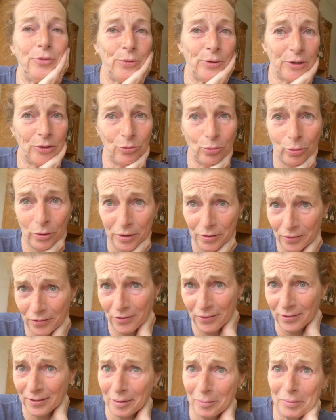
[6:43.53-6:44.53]
It
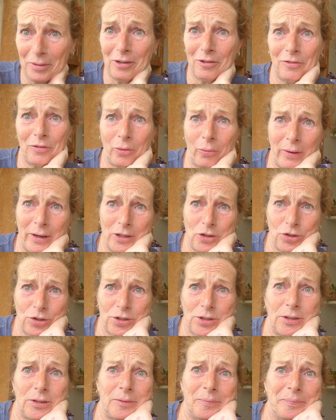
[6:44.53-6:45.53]
was a bit of a rush,
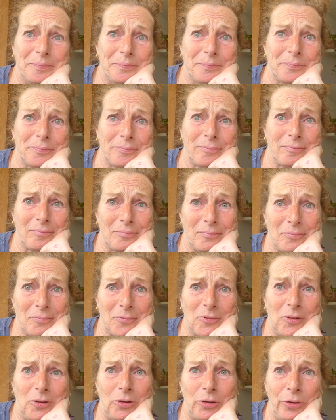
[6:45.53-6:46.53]

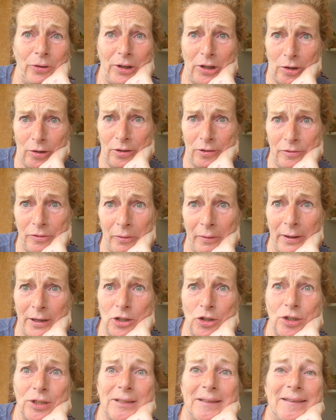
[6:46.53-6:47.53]
or a lot of a rush,
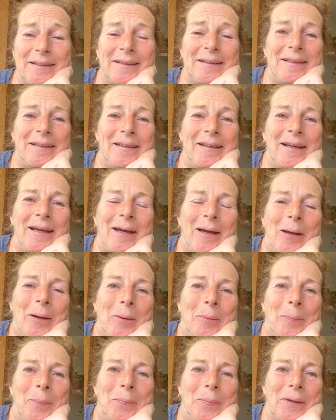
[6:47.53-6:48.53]

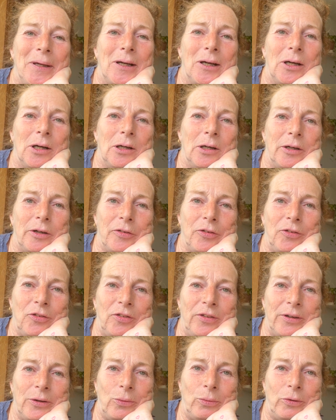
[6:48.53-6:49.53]
because
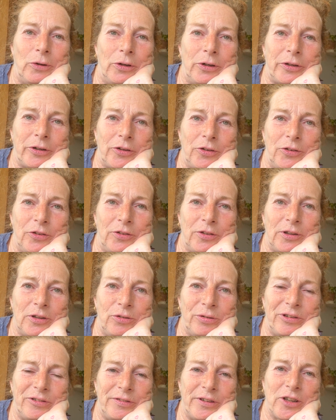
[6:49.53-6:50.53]
there was a
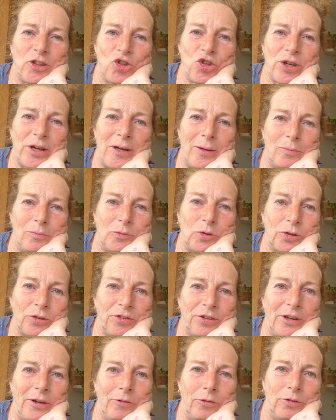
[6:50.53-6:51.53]
traffic jam of
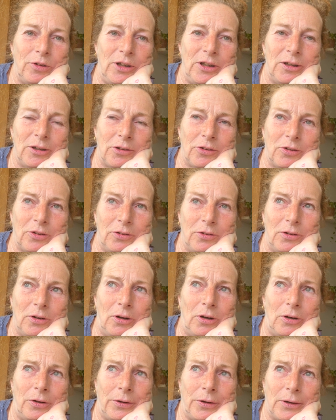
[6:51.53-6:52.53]
several
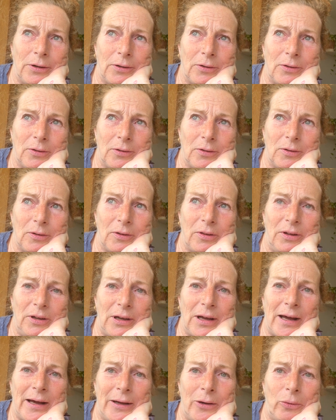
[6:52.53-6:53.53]
on the
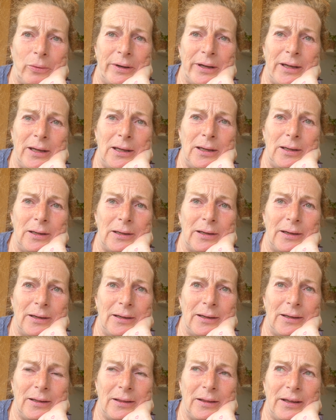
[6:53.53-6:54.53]
highway,
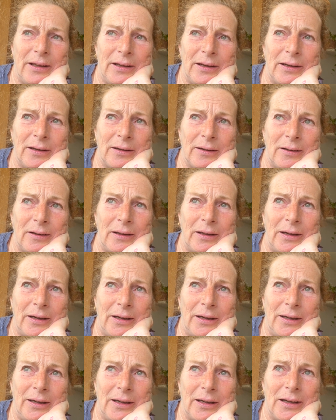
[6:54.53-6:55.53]
and then
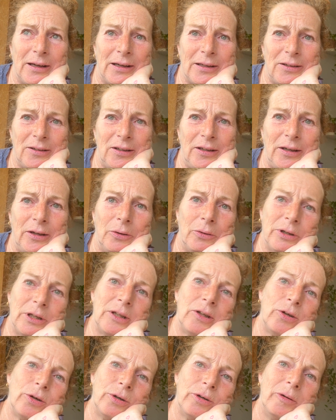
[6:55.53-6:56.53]
I got here at
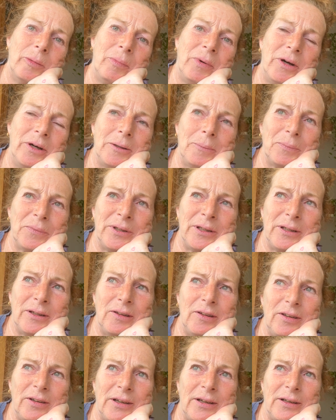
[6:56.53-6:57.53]
her
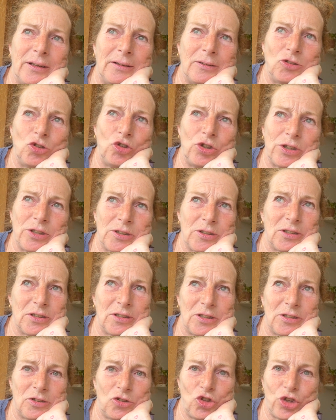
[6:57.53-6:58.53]
apartment and
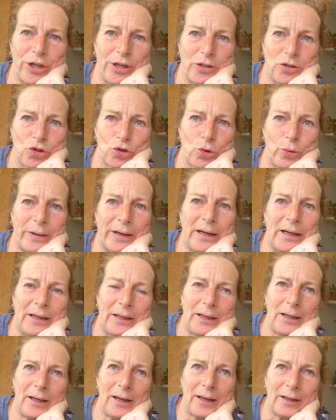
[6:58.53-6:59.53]
just changed
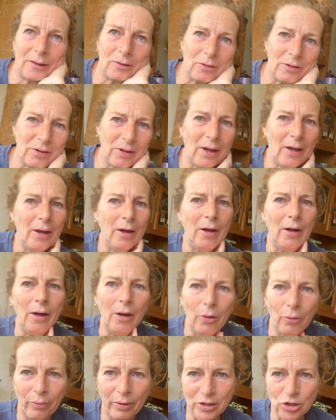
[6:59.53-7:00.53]
quickly and
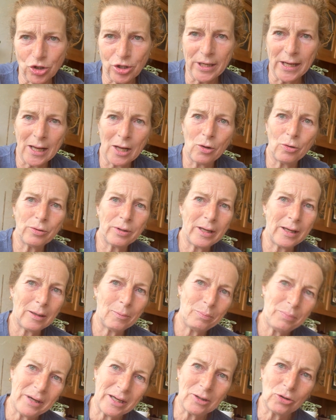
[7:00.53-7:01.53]
rushed down and
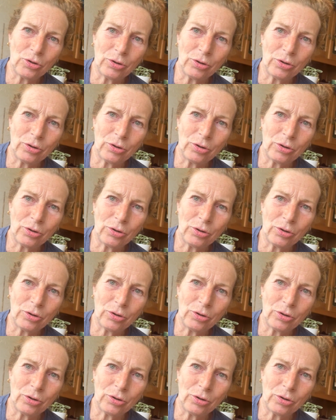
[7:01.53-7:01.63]
picked